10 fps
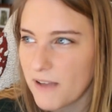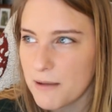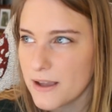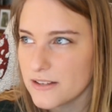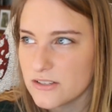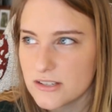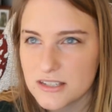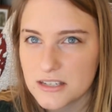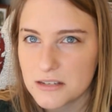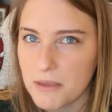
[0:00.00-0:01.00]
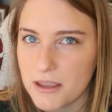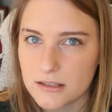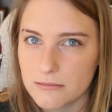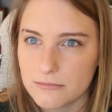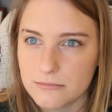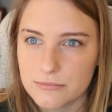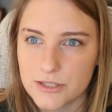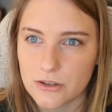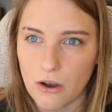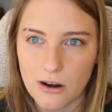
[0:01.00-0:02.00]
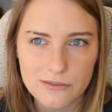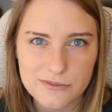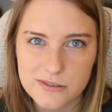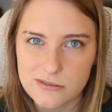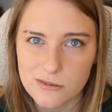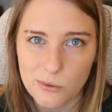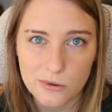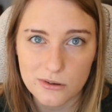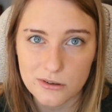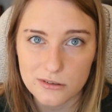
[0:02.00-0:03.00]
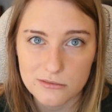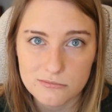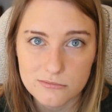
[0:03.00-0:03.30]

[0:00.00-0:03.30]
I might just make some scarves or